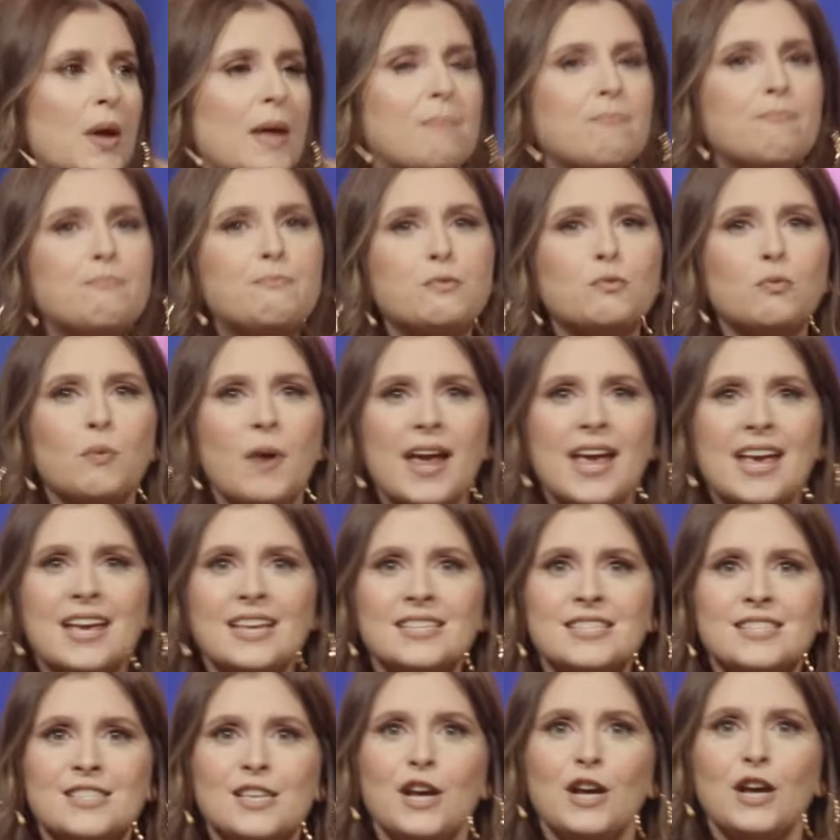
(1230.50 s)

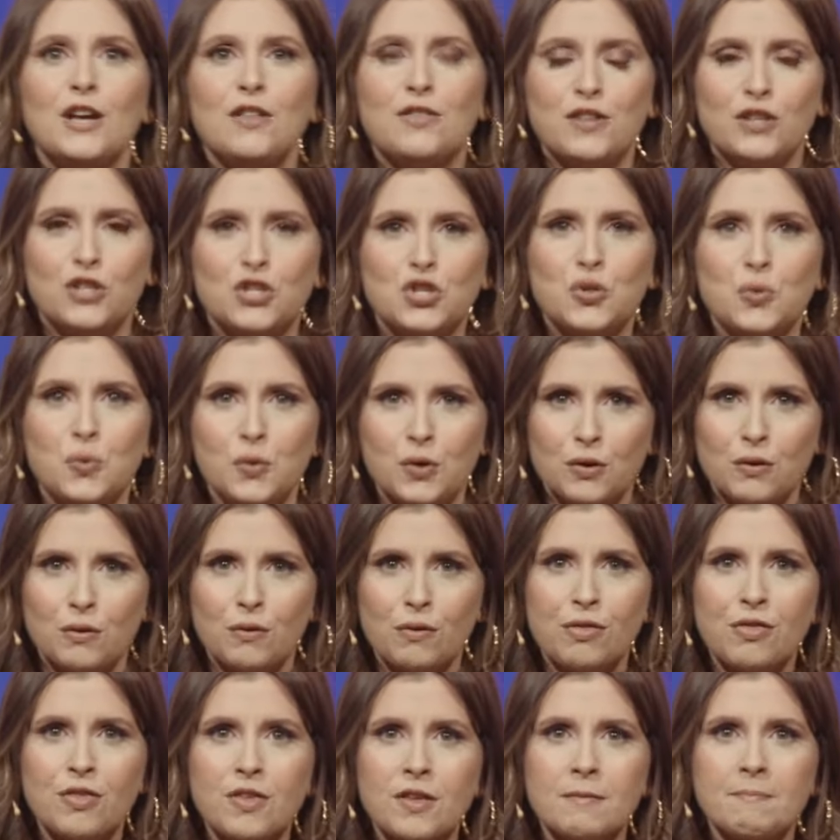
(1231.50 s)
embrace the
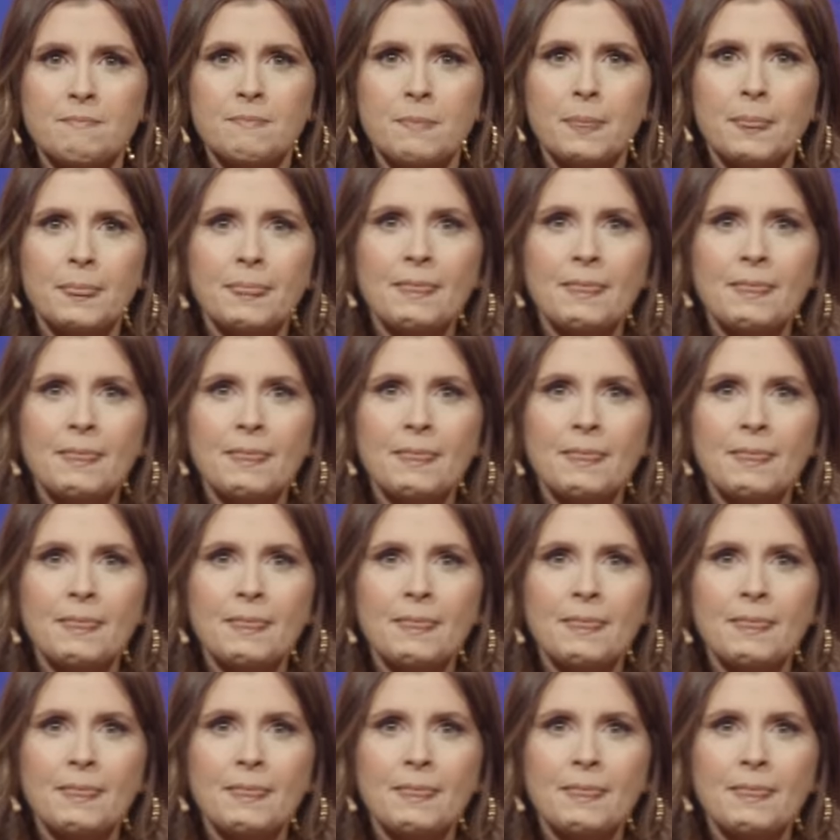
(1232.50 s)
truth. Yeah.